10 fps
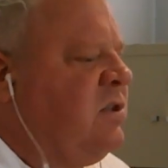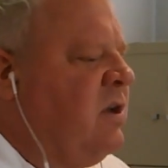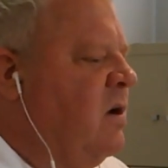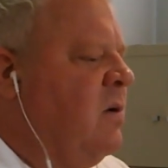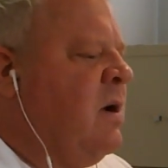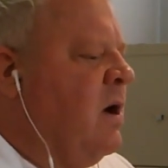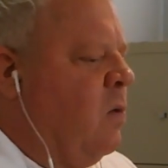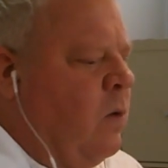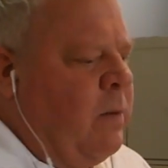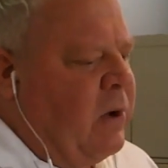so
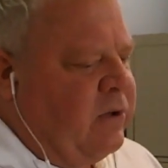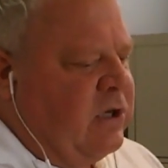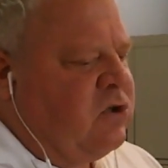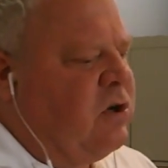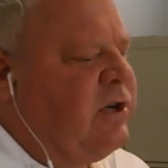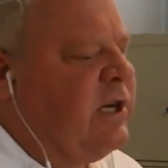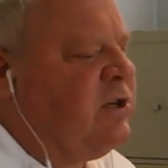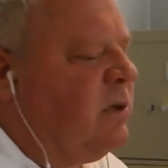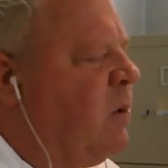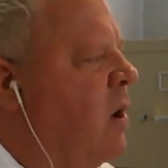we're building strategic